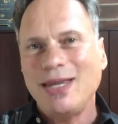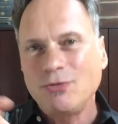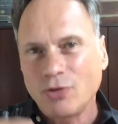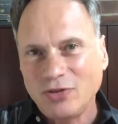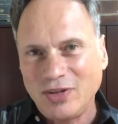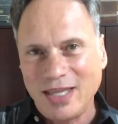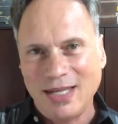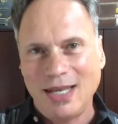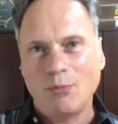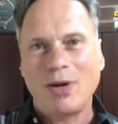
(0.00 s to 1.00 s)

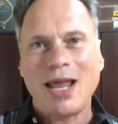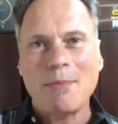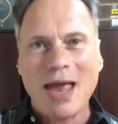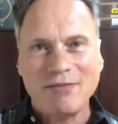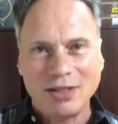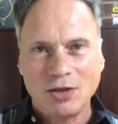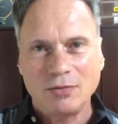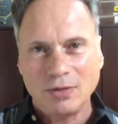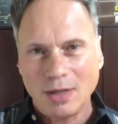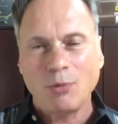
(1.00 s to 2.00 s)
interested in what I'm having, to,
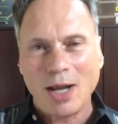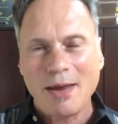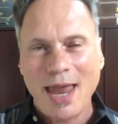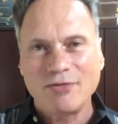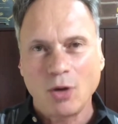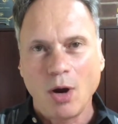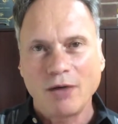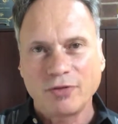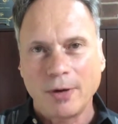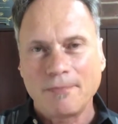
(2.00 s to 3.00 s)
what I have to
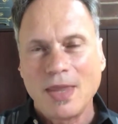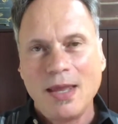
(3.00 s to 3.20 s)
offer.